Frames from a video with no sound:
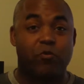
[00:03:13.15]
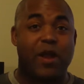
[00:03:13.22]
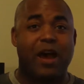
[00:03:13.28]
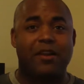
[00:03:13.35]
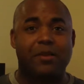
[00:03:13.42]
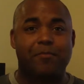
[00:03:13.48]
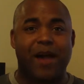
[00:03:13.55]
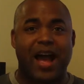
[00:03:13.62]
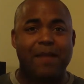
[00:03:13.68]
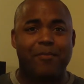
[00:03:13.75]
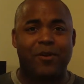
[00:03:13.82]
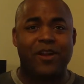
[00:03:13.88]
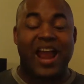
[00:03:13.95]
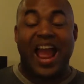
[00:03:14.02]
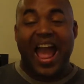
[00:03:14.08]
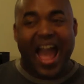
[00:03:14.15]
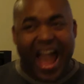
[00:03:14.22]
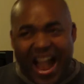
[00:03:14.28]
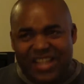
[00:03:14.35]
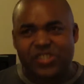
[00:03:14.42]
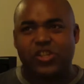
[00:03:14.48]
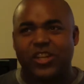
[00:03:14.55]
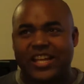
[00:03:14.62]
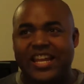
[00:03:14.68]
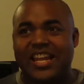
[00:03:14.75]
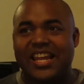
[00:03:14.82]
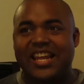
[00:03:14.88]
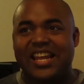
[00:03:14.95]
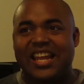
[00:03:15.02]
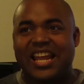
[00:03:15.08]
Roddy Piper, actually,
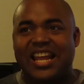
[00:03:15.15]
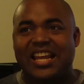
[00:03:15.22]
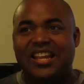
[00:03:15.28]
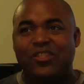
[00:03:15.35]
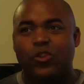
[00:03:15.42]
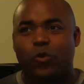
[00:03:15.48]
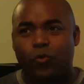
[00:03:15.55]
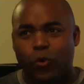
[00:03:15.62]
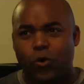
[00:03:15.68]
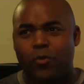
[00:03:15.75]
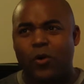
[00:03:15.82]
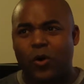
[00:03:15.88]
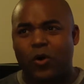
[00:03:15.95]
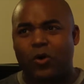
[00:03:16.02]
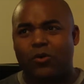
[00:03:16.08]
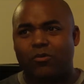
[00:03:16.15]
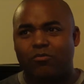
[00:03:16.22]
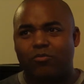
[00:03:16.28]
the rumor